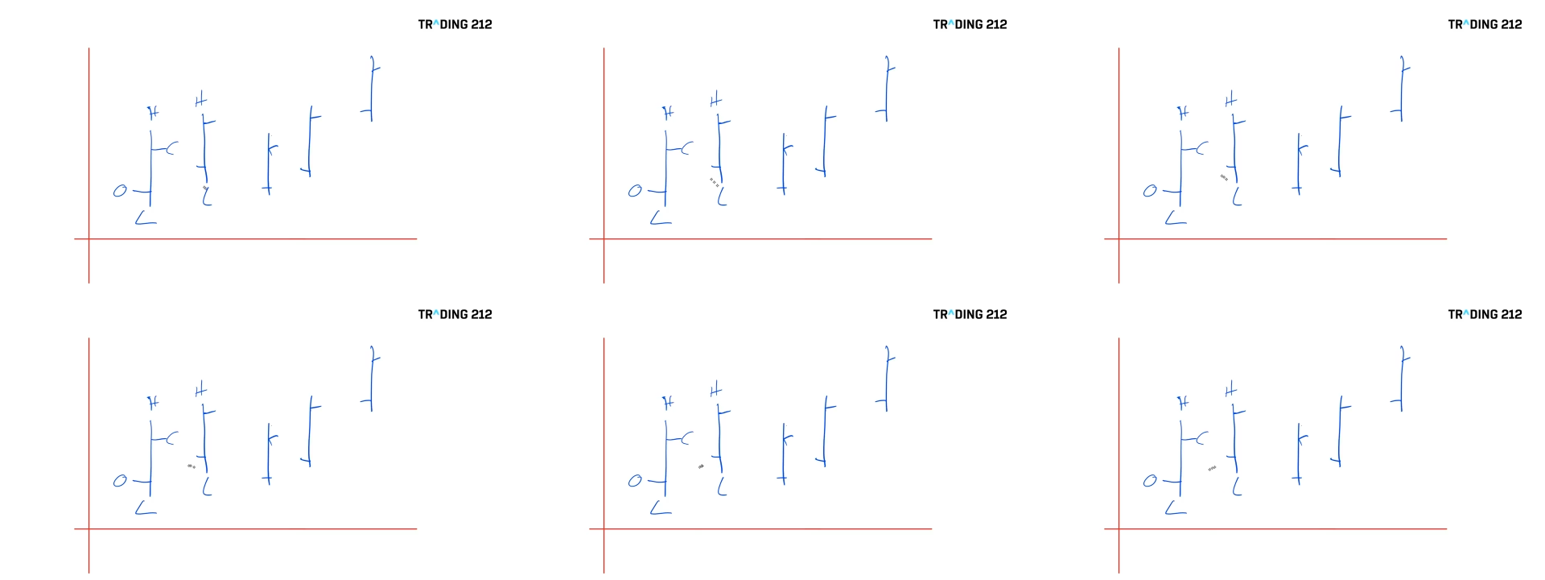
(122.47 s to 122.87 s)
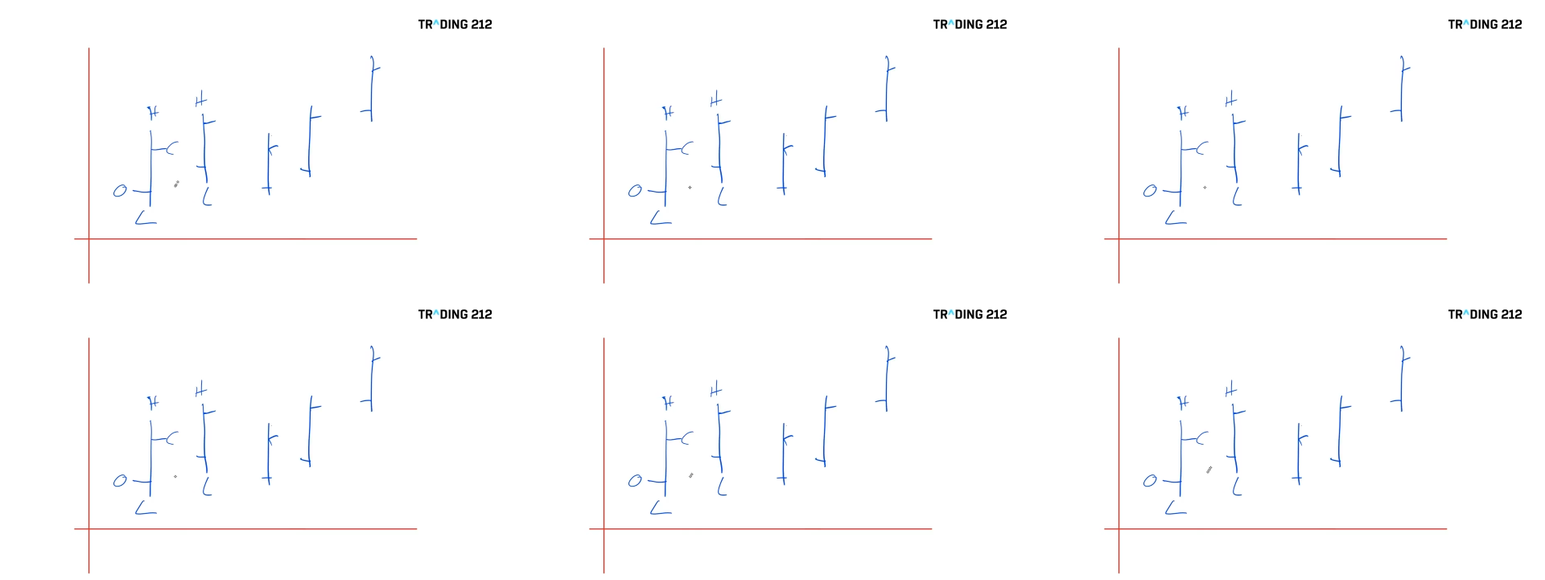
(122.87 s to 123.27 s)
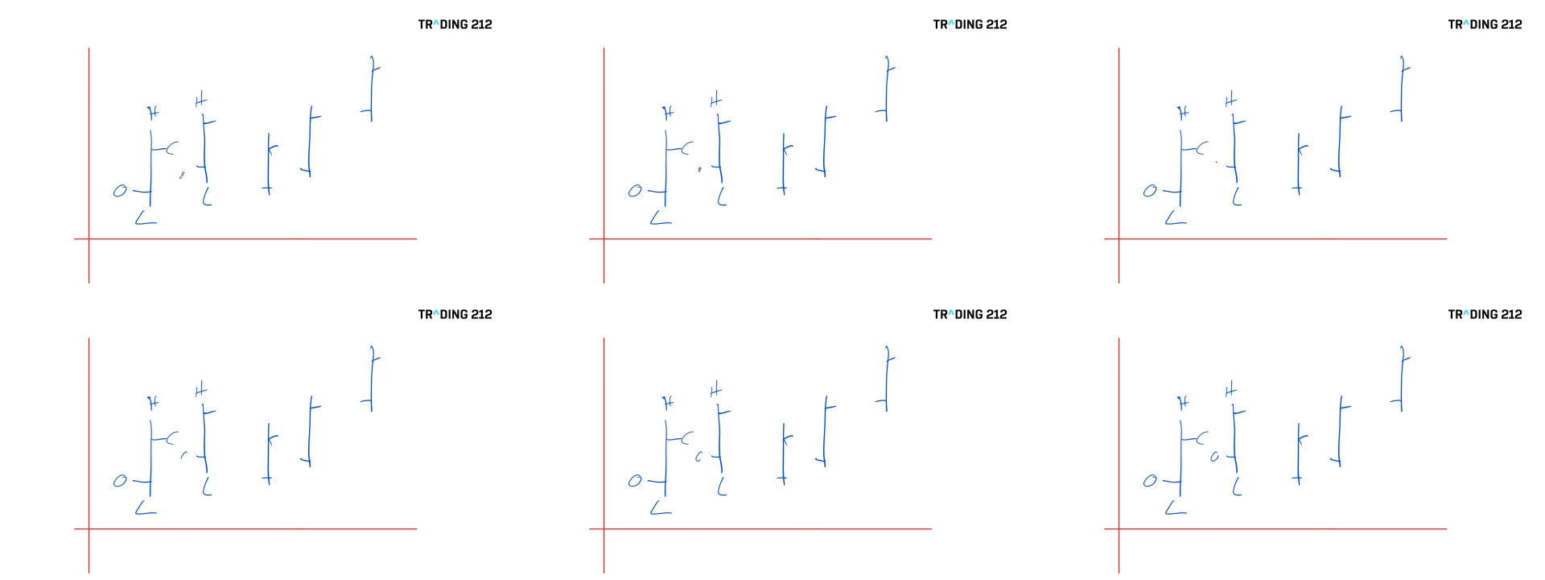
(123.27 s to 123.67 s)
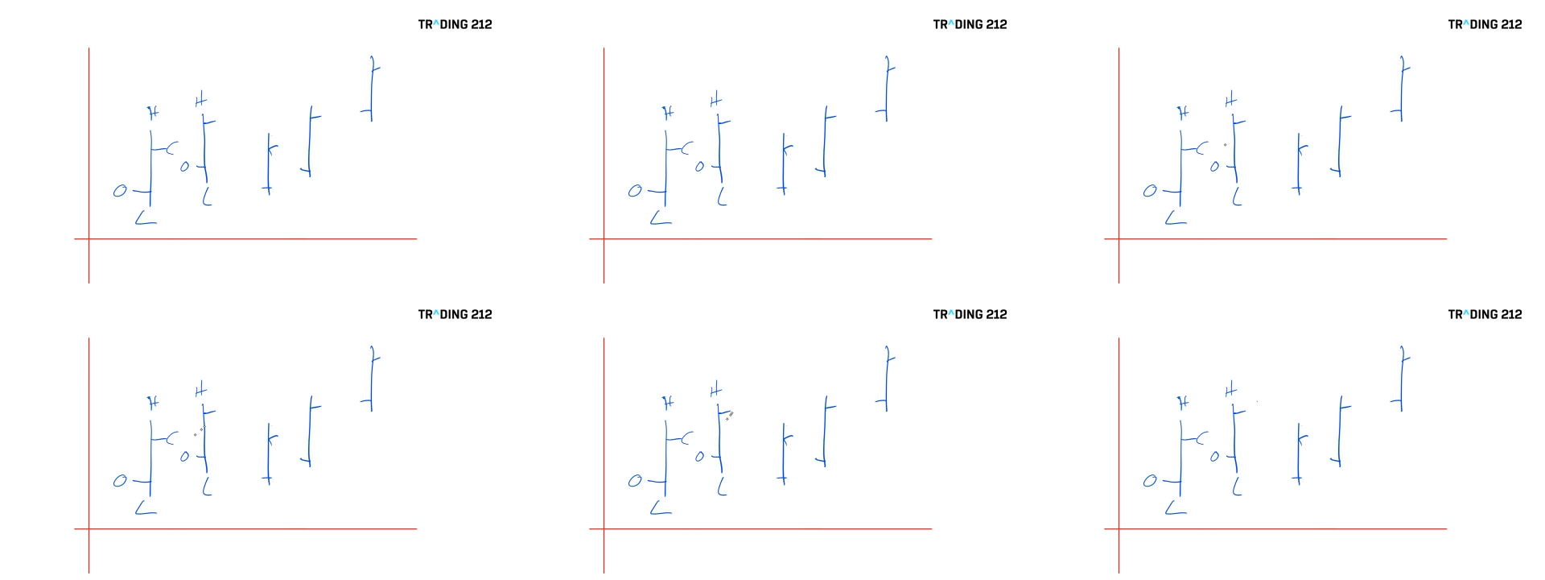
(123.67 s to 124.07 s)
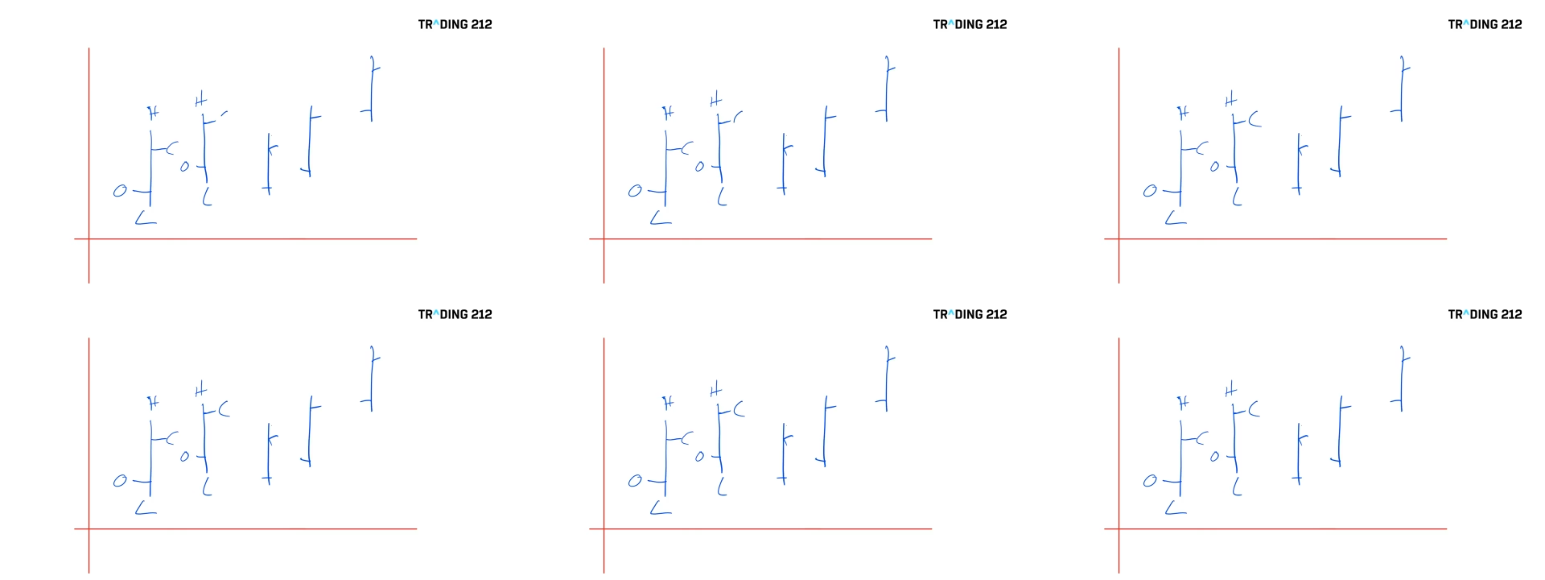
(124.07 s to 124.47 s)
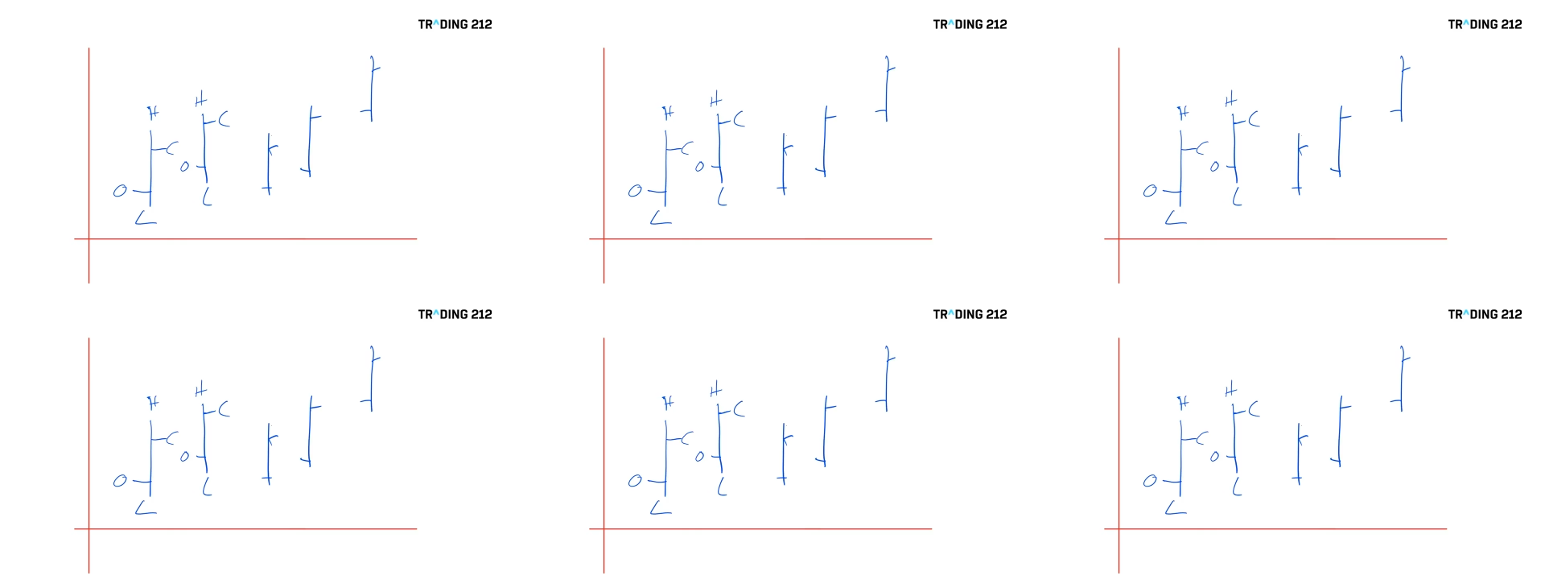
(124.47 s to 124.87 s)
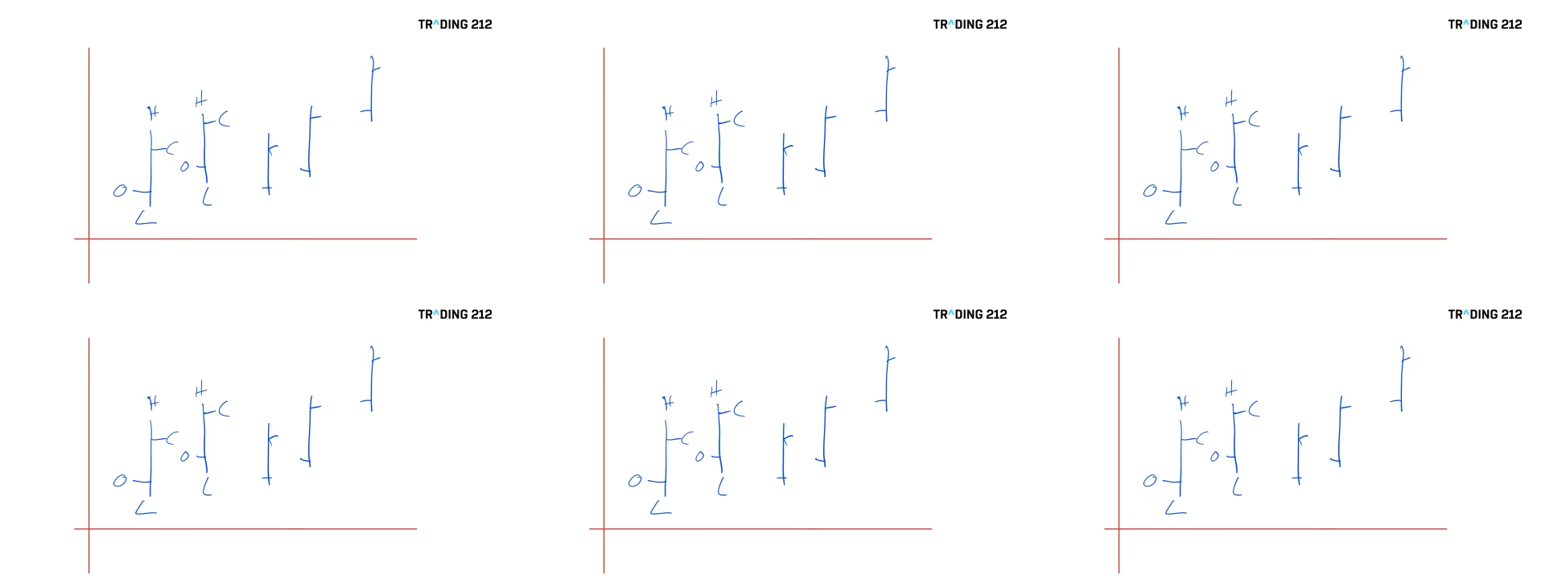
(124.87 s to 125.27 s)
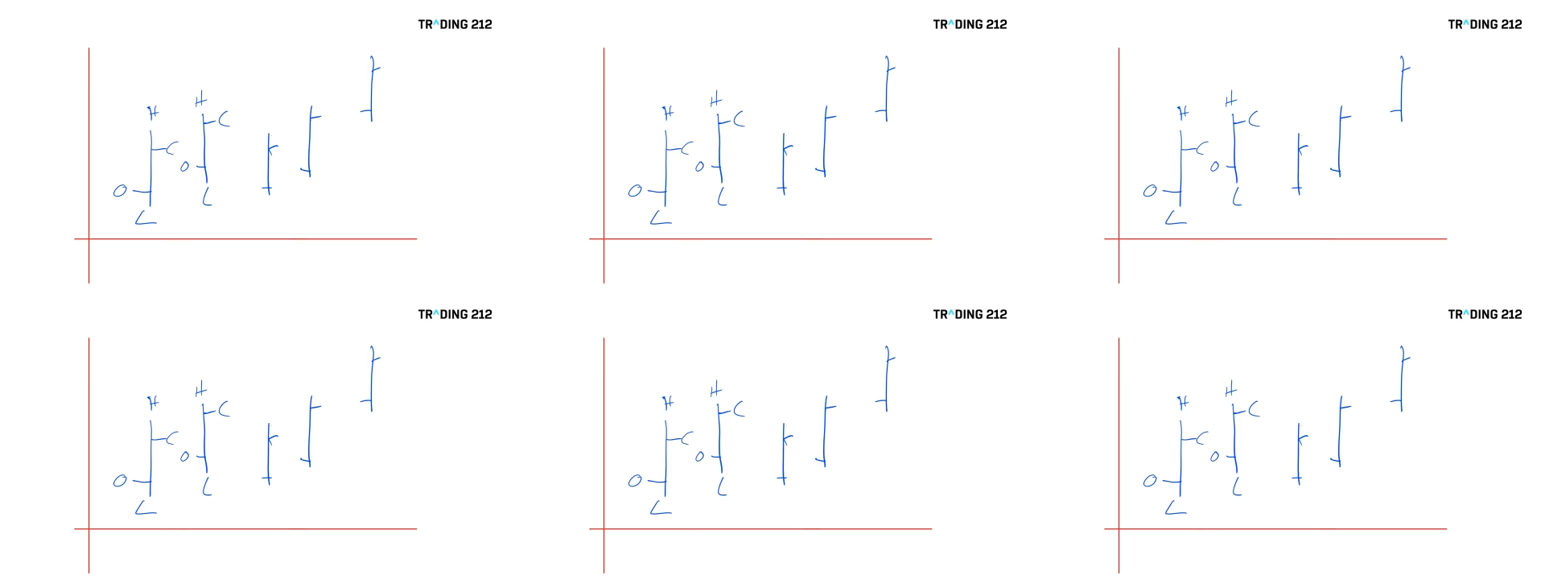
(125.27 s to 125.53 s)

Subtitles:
(no speaker visible)